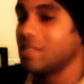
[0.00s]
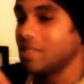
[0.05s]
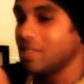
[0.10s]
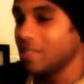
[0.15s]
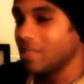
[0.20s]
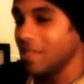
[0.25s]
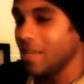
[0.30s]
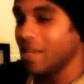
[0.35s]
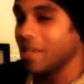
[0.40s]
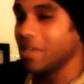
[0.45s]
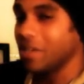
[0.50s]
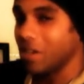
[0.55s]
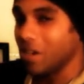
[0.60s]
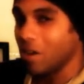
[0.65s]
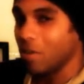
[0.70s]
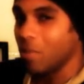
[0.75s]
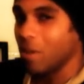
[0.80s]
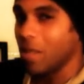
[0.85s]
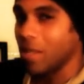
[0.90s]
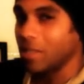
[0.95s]
taken
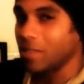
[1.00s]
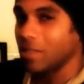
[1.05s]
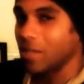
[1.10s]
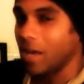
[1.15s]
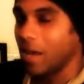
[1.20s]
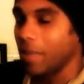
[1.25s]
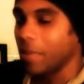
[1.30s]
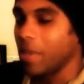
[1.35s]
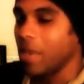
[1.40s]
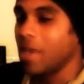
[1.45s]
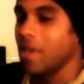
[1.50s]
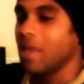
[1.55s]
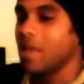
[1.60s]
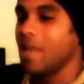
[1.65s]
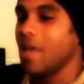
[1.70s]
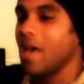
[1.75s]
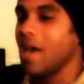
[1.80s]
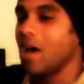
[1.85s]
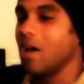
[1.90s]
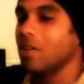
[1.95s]
care of by that job.
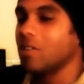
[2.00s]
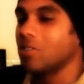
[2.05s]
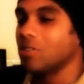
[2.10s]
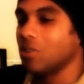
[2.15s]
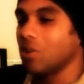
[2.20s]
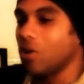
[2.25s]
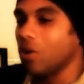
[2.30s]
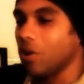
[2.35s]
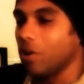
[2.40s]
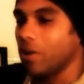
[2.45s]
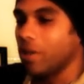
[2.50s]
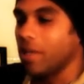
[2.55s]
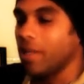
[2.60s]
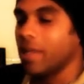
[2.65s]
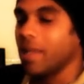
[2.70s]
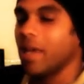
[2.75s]
Now it's gone.